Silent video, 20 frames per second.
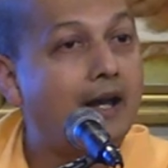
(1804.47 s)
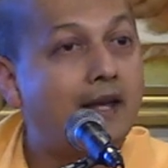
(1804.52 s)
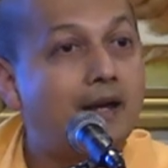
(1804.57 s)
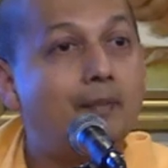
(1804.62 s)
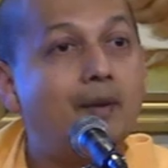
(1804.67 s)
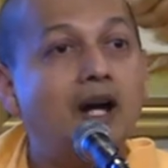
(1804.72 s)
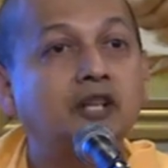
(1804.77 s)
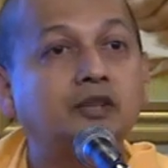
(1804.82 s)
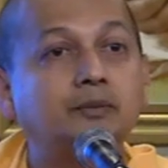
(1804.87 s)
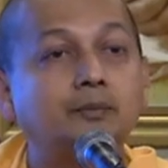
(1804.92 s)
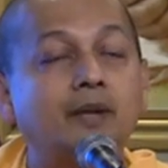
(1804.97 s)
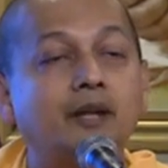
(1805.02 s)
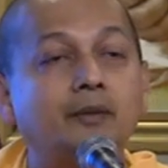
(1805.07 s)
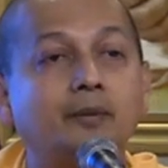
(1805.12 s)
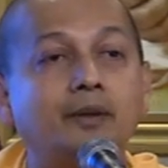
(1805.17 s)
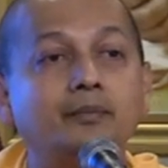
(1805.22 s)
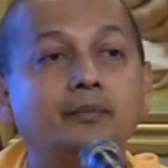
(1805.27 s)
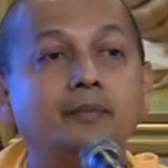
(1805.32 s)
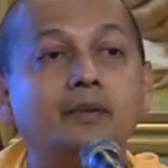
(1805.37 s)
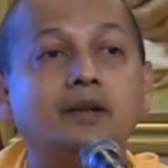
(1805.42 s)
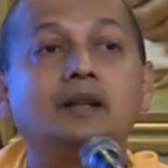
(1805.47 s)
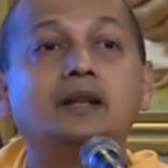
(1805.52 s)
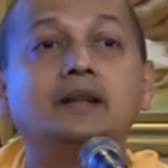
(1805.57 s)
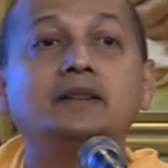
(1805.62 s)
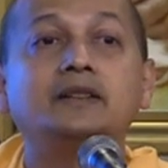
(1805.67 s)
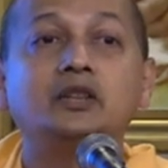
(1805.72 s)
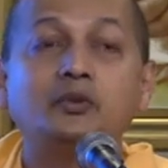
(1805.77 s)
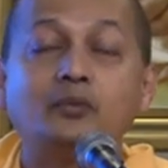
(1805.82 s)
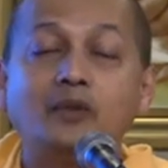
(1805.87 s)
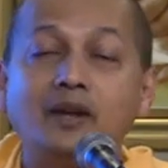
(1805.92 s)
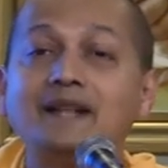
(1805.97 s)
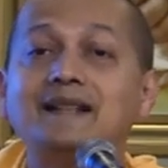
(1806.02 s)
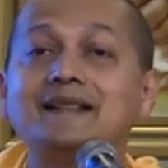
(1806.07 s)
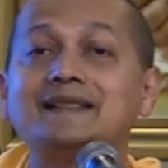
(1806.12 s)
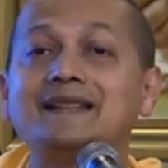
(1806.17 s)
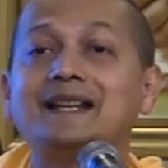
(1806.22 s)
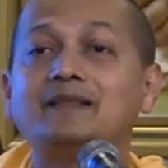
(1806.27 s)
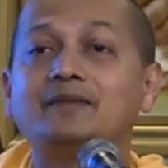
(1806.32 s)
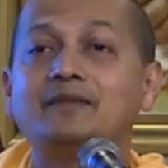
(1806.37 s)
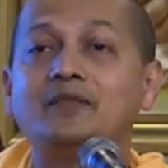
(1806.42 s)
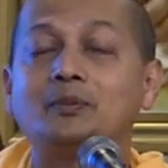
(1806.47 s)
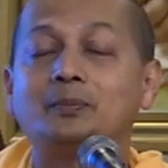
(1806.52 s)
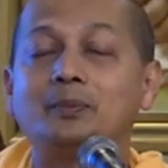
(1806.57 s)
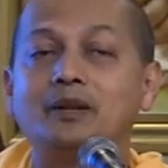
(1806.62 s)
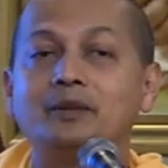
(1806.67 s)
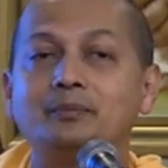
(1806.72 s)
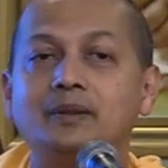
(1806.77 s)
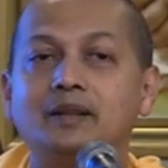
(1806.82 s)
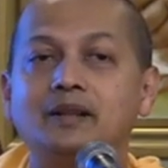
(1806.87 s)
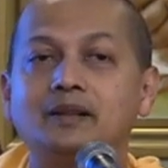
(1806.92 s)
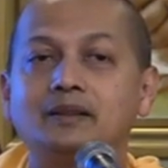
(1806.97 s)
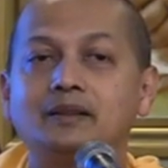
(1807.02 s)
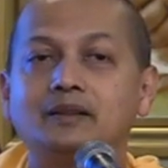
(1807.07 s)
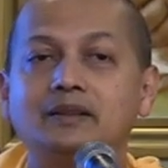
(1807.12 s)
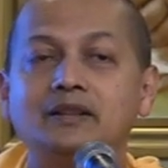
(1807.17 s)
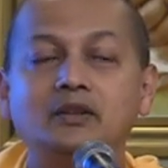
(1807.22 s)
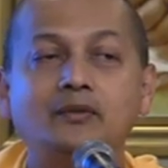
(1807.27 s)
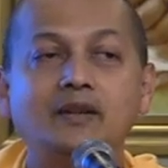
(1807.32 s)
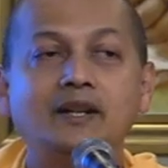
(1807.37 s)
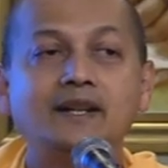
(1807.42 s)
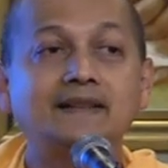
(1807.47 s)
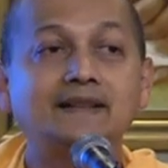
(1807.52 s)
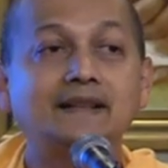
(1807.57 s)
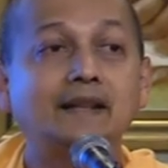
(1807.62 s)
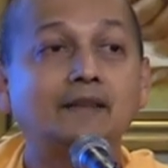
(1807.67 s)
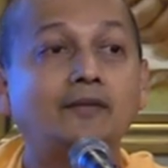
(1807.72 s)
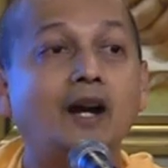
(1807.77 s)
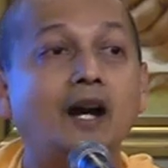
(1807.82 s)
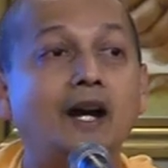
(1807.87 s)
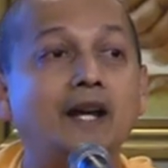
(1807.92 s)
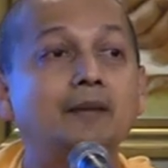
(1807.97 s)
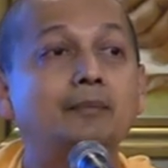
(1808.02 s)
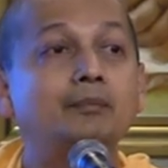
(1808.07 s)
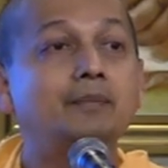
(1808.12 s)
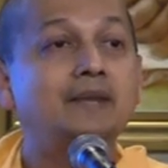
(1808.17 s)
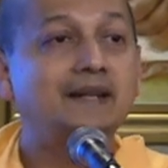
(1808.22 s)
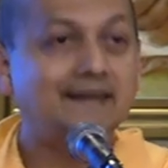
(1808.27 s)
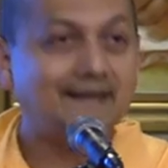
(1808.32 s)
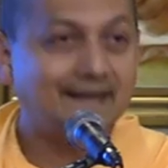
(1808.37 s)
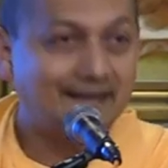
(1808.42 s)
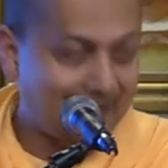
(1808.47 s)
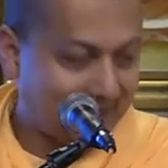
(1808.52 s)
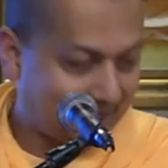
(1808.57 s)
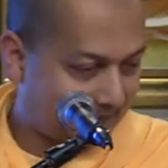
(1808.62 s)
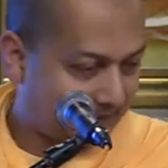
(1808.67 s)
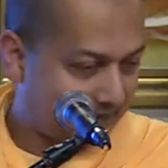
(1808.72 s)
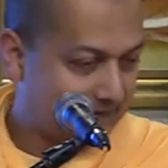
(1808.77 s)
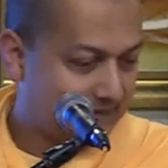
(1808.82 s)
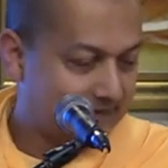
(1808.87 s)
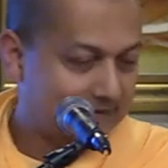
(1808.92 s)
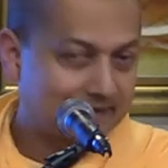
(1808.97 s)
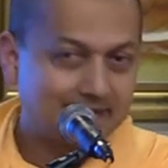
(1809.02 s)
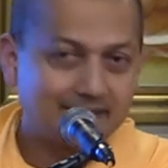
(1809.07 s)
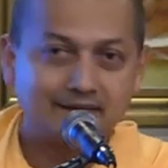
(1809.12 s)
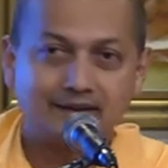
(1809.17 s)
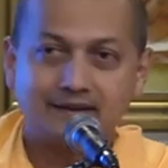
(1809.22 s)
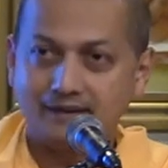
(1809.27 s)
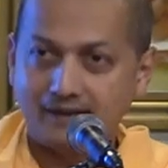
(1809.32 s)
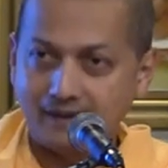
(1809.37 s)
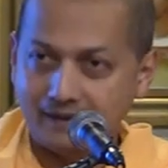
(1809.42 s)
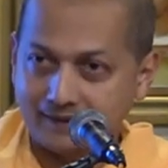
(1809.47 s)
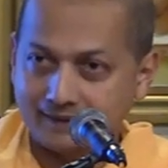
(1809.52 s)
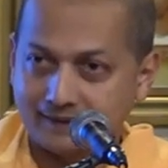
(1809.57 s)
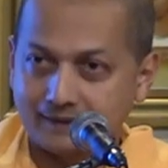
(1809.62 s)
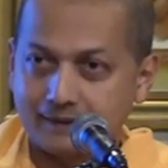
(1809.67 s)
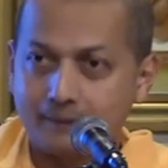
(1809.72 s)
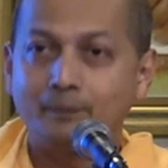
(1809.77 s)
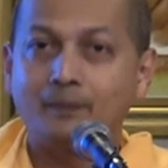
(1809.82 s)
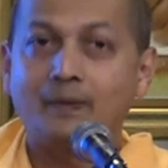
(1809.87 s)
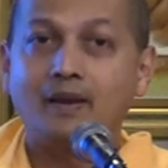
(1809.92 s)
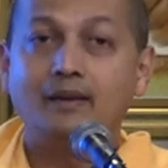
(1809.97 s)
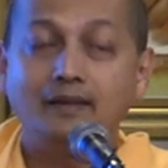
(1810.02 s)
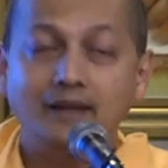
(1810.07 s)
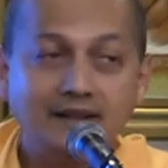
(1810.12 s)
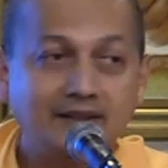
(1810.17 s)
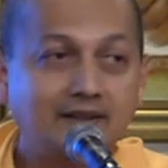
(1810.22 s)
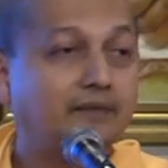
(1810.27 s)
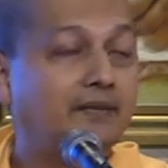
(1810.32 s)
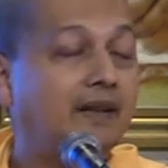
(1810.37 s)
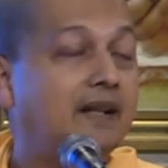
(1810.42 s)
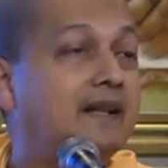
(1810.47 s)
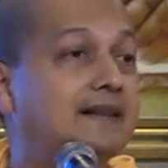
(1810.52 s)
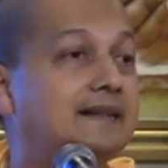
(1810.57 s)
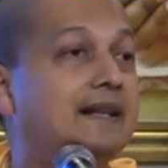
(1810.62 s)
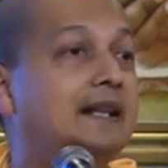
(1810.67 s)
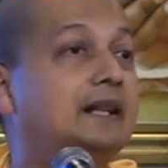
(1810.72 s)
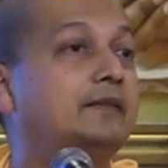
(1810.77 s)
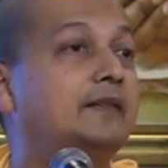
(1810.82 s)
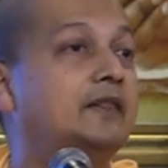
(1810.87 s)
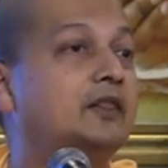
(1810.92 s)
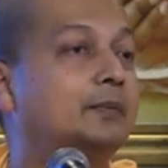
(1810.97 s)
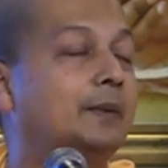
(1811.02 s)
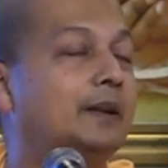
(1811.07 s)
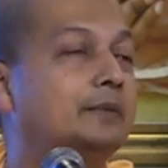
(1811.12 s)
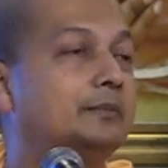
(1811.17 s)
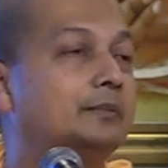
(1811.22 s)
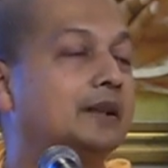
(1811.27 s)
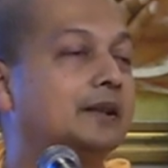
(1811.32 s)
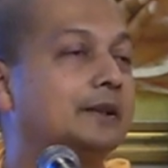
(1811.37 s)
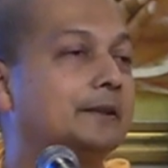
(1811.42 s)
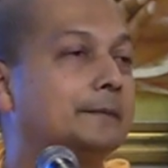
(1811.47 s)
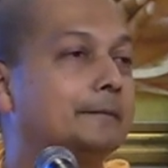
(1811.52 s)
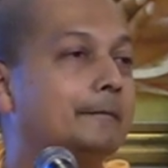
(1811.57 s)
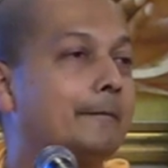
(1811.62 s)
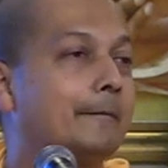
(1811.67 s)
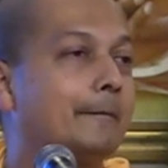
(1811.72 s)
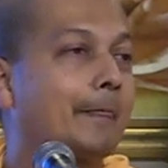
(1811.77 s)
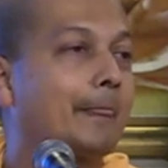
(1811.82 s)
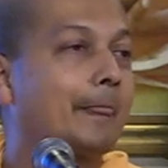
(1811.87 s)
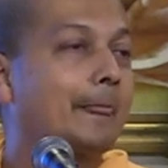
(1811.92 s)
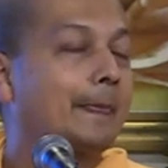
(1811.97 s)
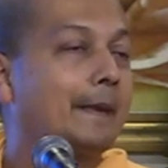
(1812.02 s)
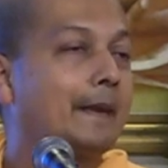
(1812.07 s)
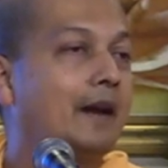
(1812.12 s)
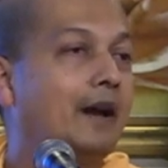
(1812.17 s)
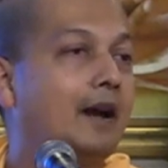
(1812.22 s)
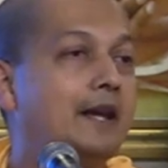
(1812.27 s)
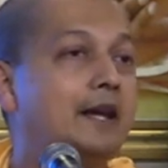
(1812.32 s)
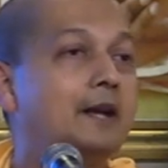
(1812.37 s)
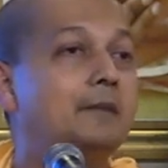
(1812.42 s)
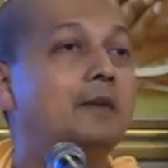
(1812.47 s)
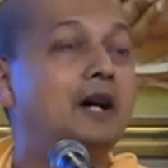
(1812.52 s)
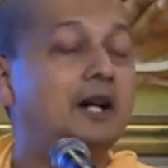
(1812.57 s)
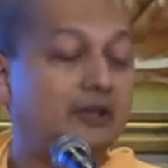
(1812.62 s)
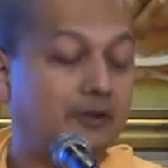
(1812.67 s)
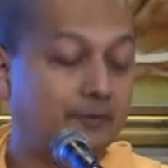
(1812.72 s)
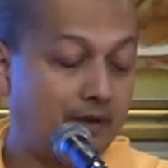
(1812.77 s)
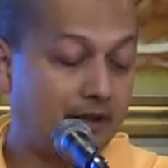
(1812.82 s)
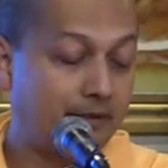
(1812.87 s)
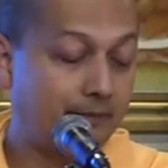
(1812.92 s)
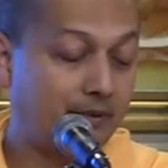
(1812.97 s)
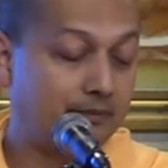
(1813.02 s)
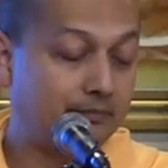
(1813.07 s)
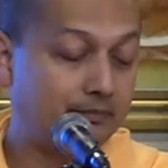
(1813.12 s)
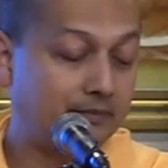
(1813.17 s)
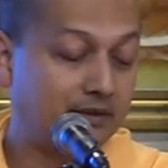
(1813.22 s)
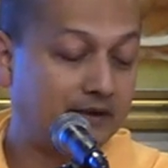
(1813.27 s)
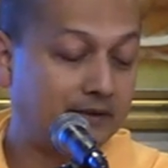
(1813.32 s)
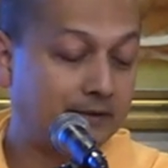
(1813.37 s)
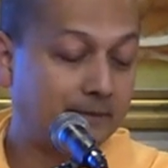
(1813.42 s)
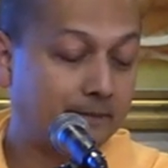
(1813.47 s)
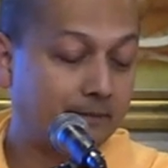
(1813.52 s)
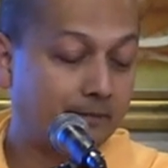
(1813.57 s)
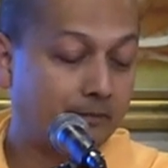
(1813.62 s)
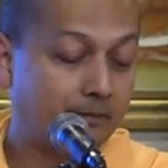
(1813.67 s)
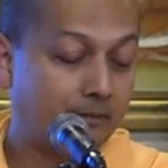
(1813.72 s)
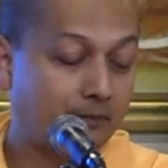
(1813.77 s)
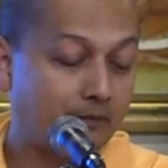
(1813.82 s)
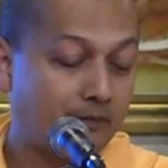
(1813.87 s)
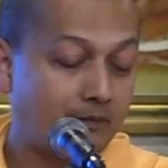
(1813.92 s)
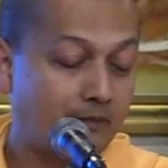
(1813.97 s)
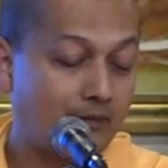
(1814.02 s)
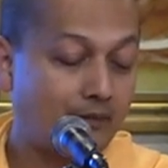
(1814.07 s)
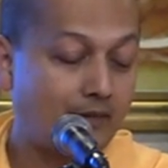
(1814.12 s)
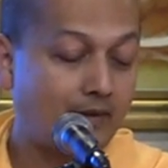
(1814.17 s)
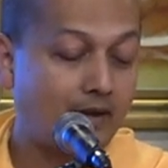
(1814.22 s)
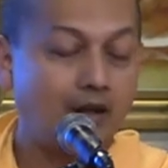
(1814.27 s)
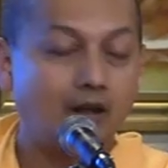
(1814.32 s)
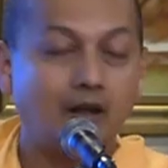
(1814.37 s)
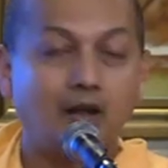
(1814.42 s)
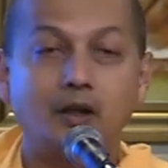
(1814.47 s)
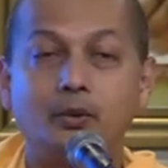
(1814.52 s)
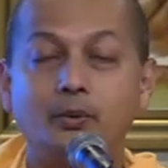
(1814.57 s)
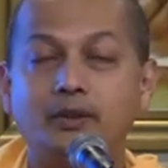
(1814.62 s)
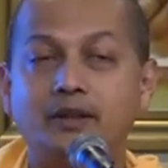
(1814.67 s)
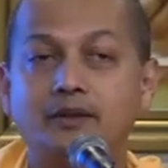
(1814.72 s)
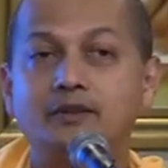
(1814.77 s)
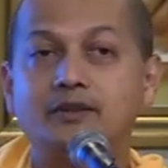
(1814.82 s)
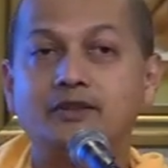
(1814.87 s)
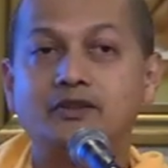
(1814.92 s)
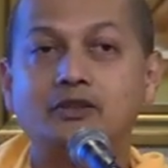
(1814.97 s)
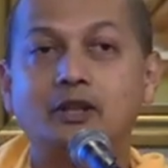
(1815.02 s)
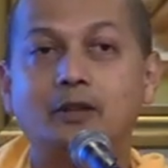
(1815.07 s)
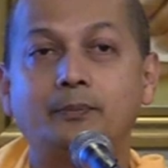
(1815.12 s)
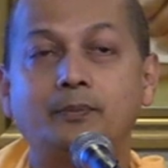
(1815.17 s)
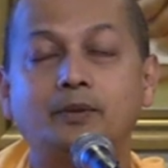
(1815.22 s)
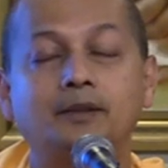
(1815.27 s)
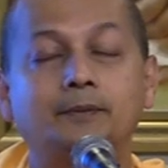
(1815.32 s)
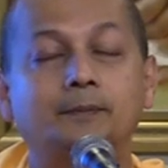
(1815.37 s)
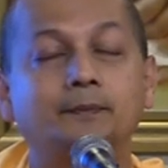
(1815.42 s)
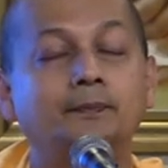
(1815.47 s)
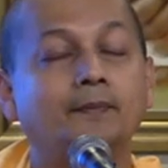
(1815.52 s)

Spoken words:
I am Atma Brahma. This very self is Brahman. This very self, I am, means this. This very self is Brahman. I am Atma Brahma. Okay, we'll stop here.